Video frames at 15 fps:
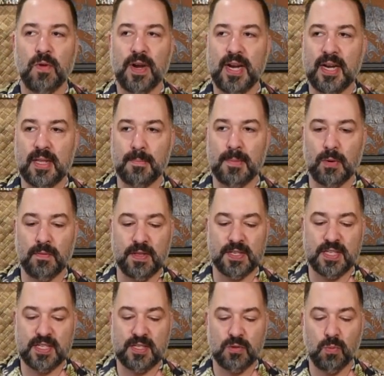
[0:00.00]
ring in the middle of
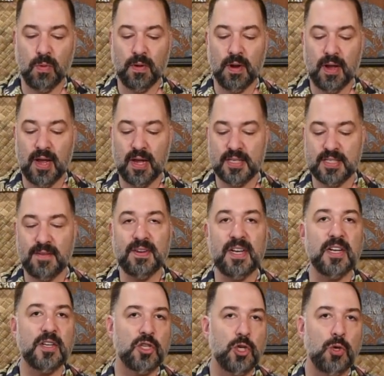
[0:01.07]
the 70
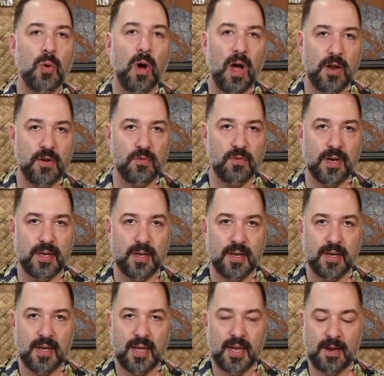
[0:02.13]
to 200
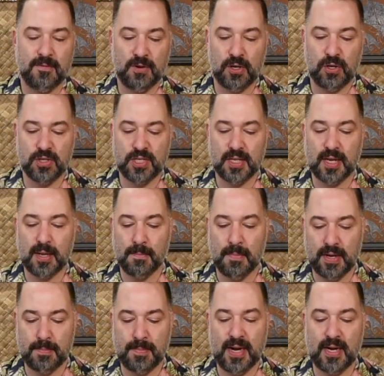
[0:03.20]
if you're using like a
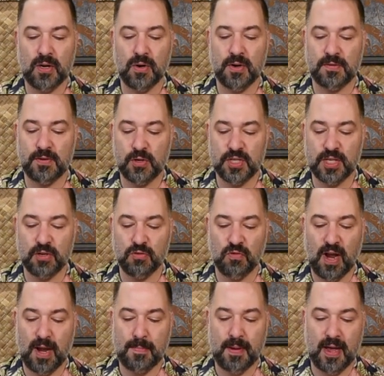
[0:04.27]
Moneymaker, if you're using a
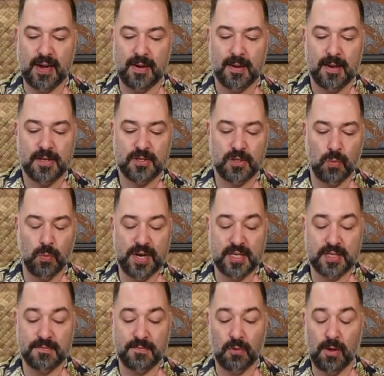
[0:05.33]
tripod, the weight
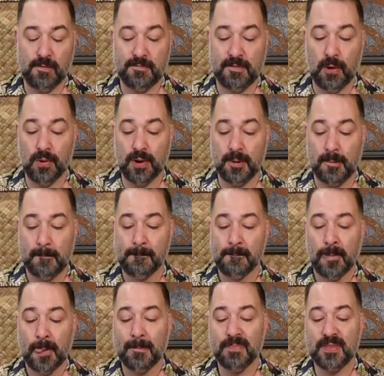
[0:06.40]
doesn't fall forward.
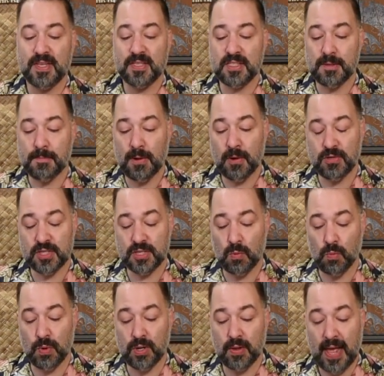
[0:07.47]
This supposedly
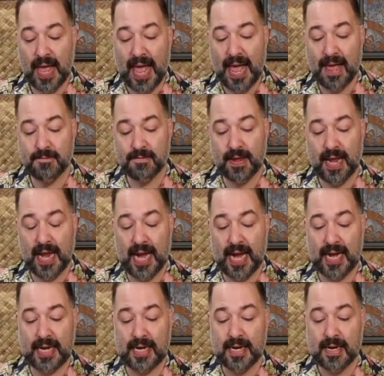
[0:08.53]
will have
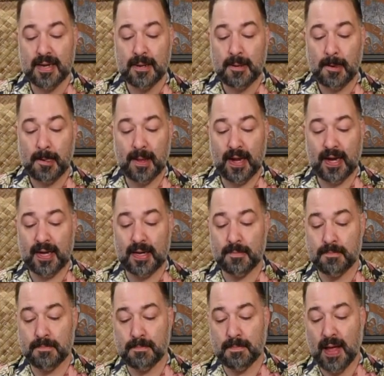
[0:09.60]
a
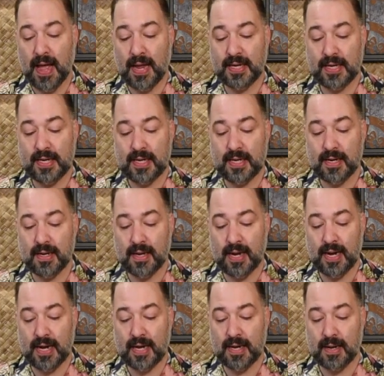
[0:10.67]

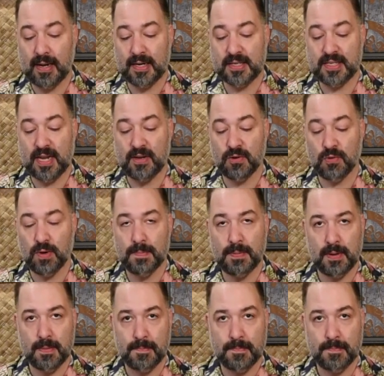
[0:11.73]
extender grip,